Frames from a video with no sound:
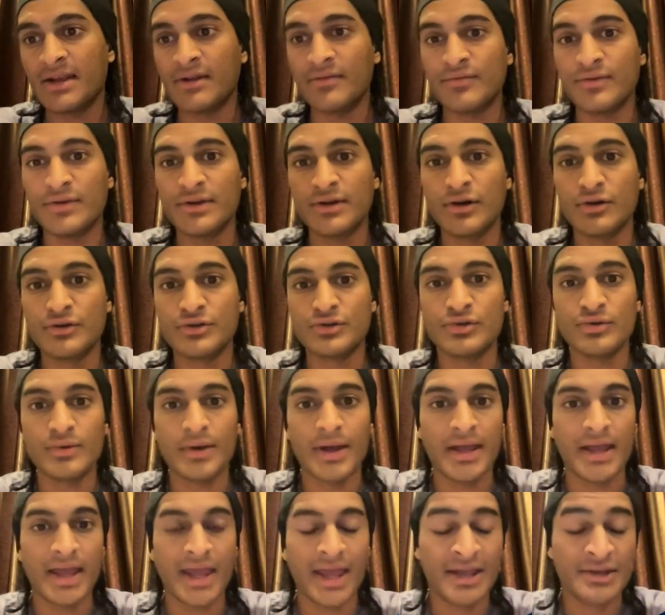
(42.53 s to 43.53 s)
And if we go to
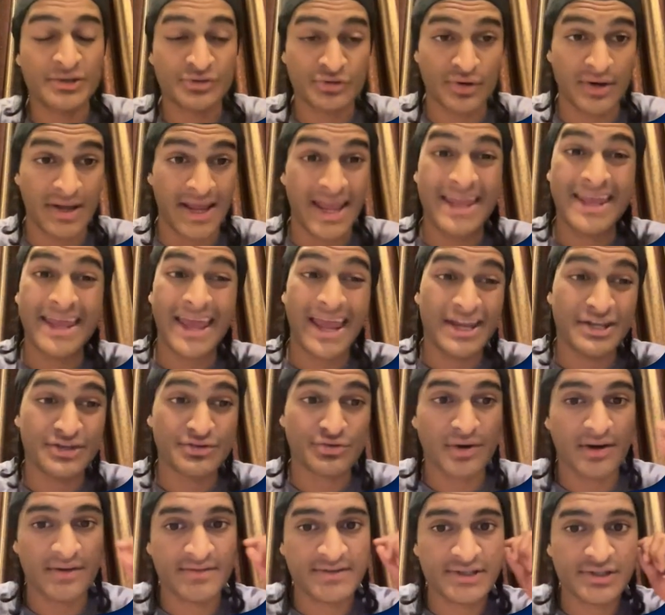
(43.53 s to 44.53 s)

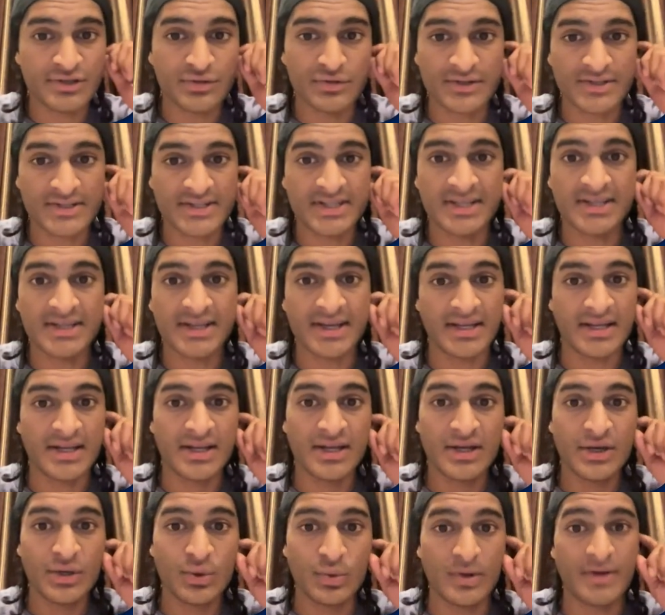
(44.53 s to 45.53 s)
Ahrefs, you will see that
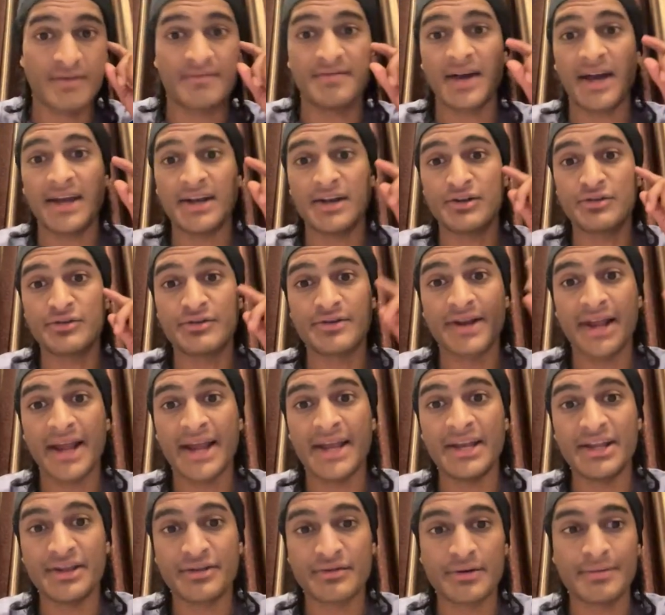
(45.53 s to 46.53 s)
we have
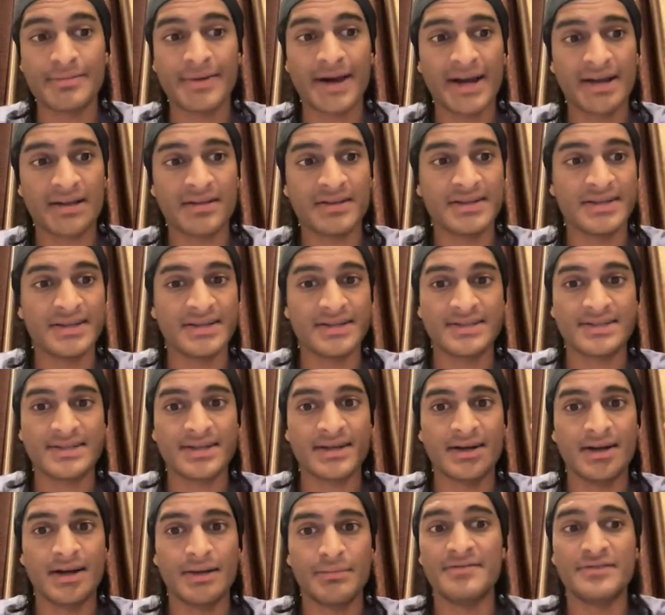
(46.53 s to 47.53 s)
983 backlinks.
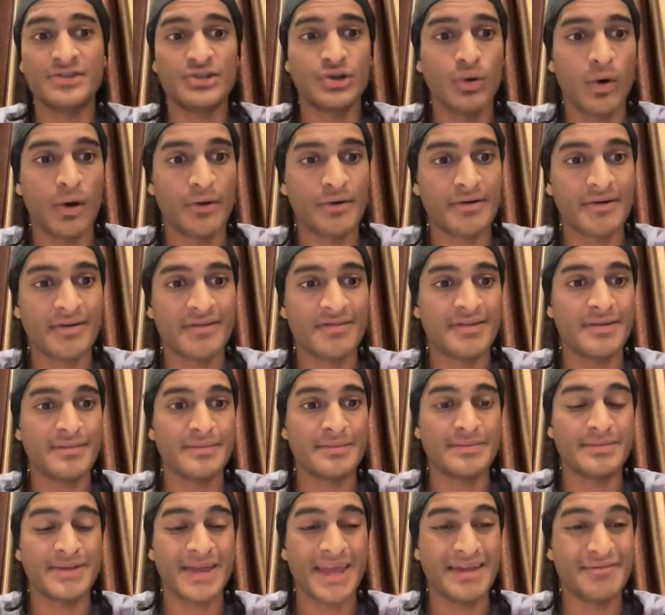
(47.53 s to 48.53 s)
I believe 200 of
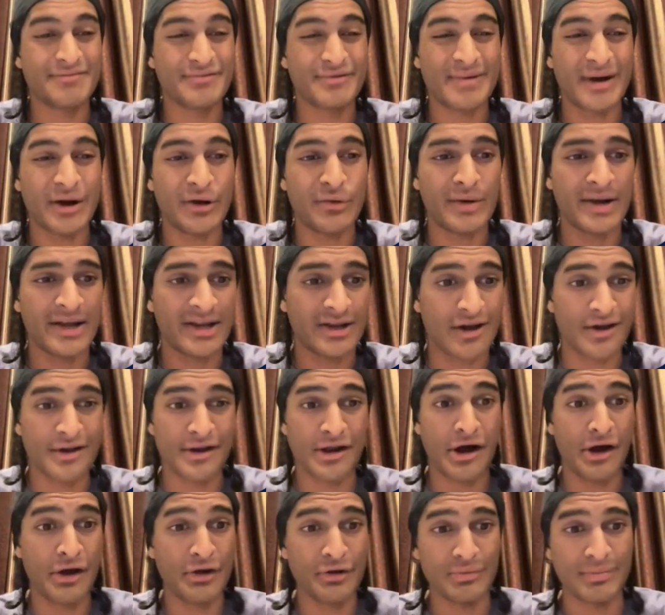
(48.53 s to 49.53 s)
them came from Outrank on
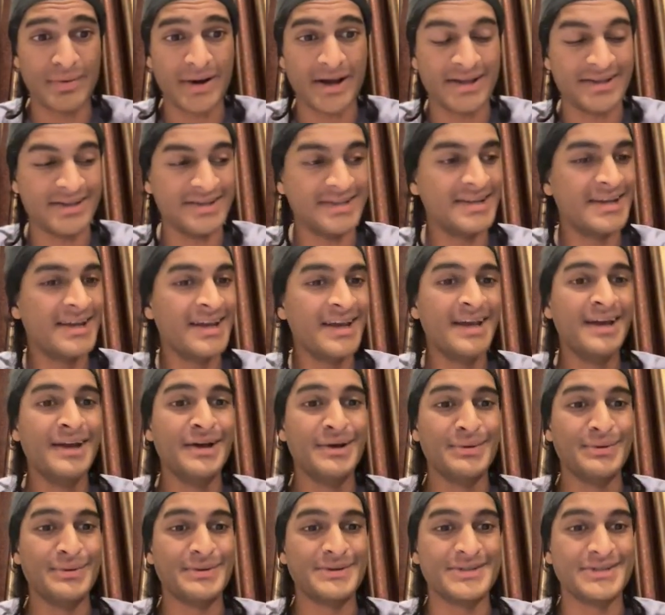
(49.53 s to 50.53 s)
autopilot,
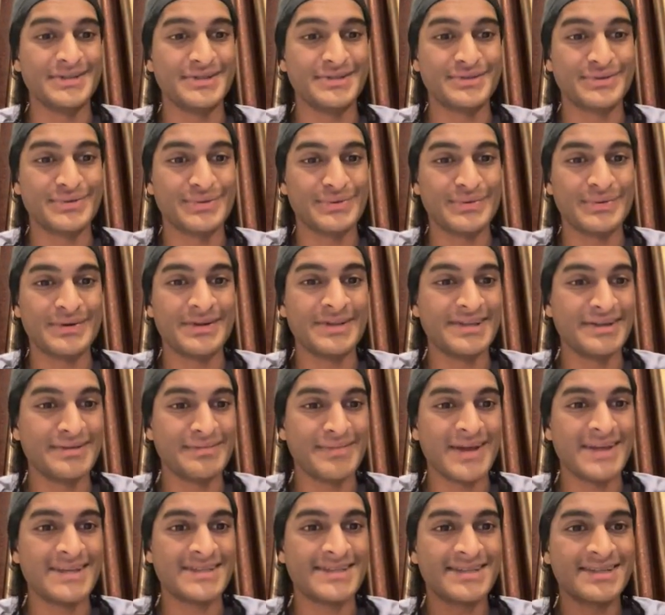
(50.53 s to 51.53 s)
which is really
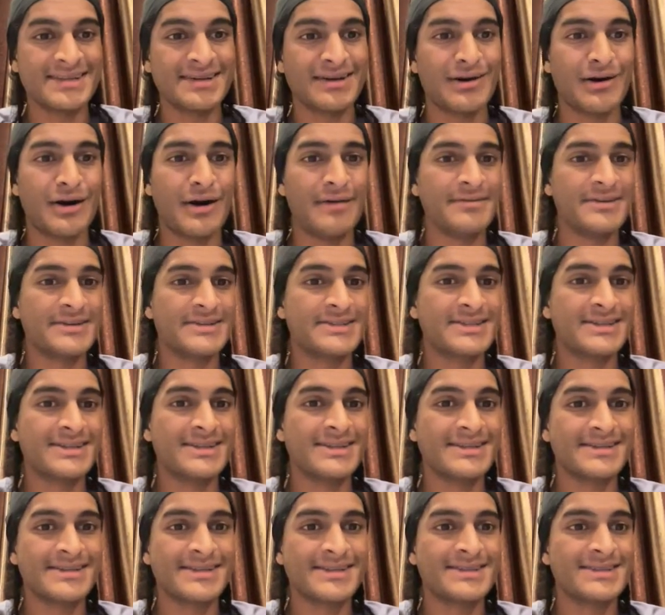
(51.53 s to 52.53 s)
amazing. Obviously,
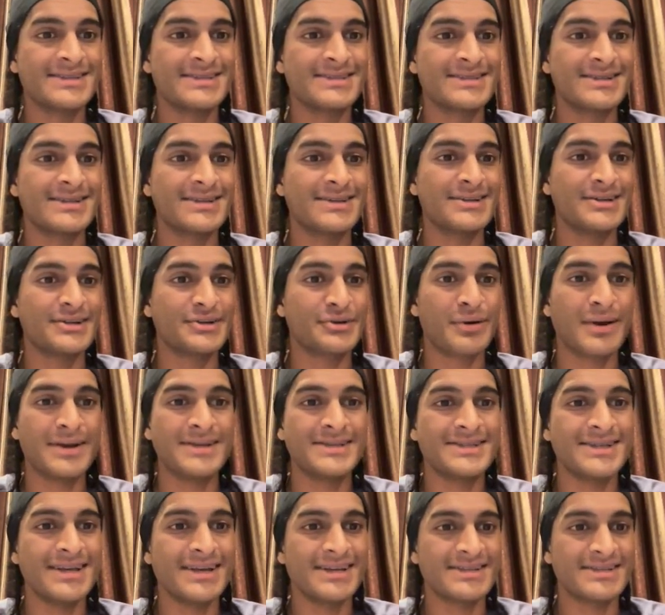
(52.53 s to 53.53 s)
this isn't a
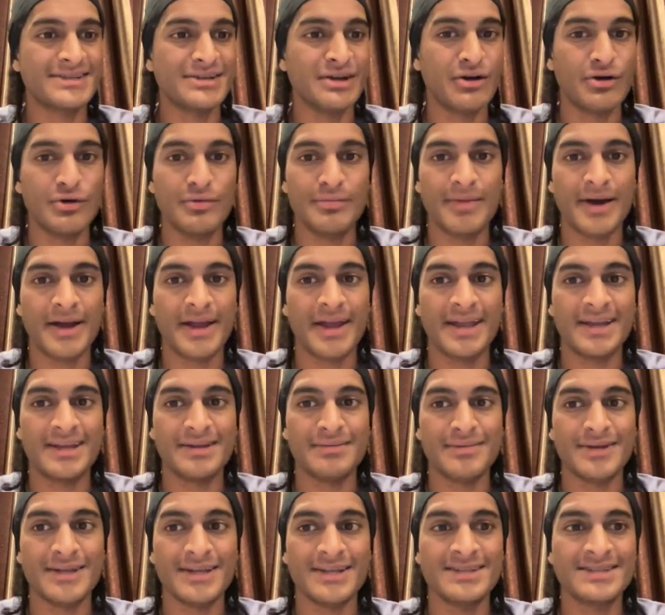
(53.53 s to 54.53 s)
crazy SEO by
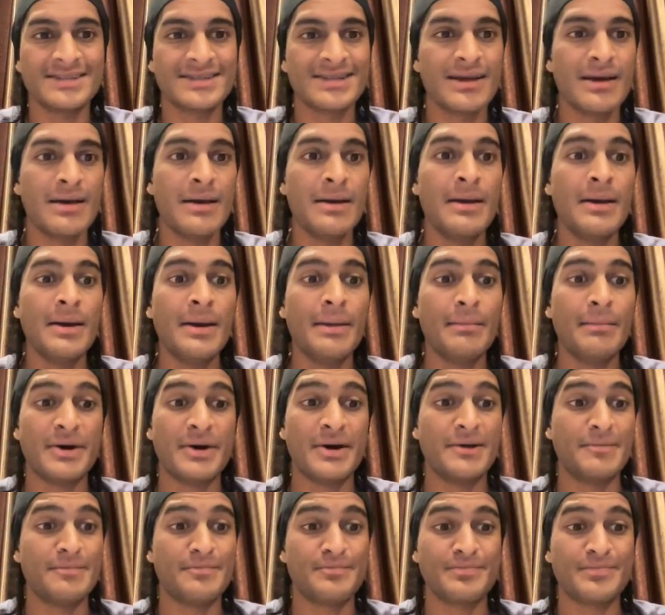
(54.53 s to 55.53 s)
any means,
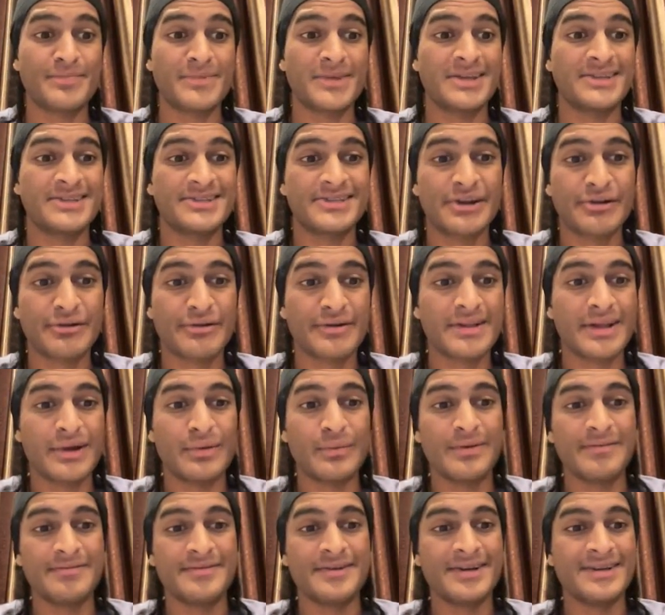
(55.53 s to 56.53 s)
but considering that
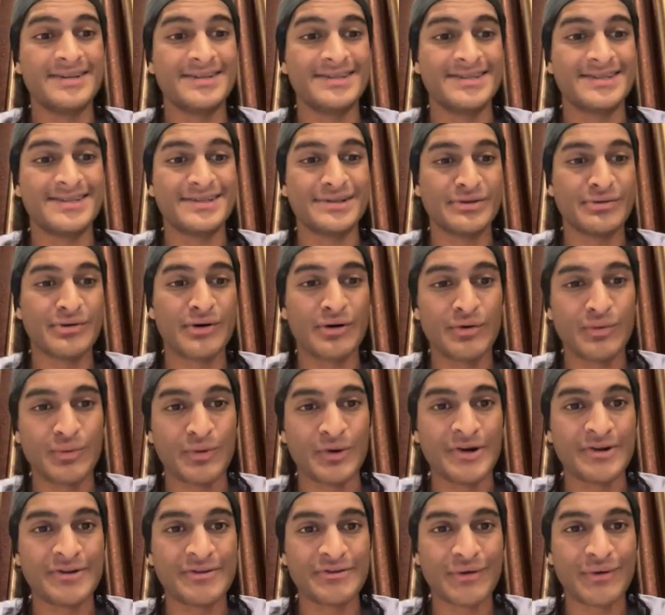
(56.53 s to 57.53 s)
we've done zero
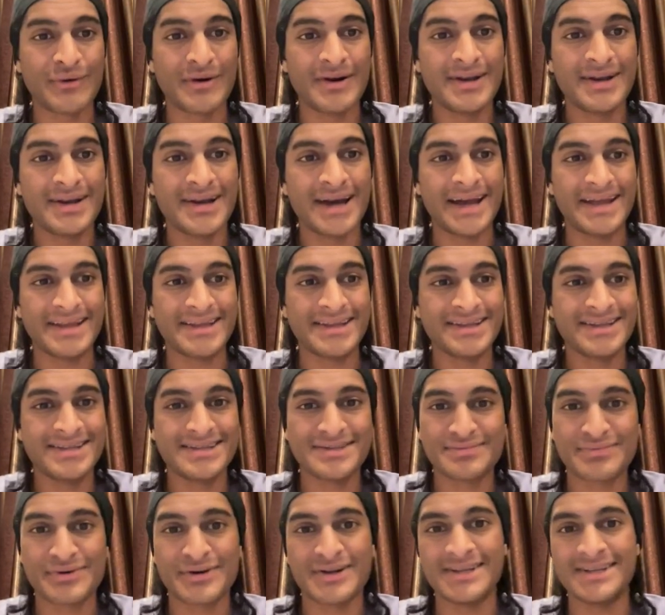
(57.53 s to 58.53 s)
work for it, I think
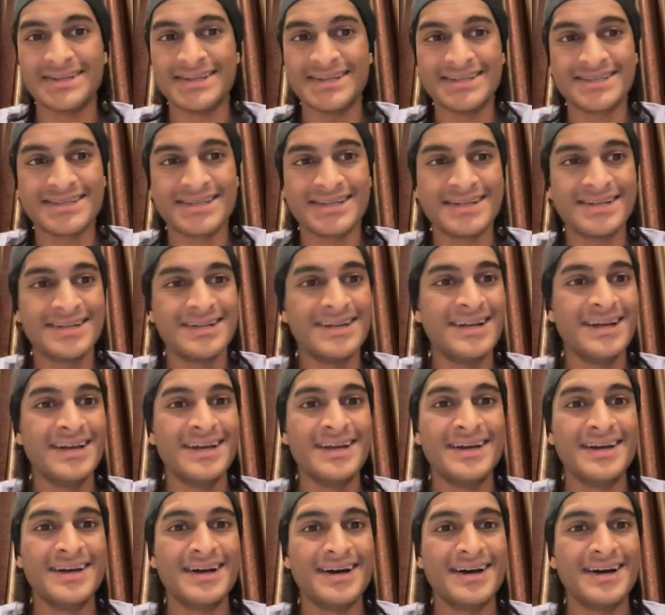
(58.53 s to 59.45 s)
it's pretty decent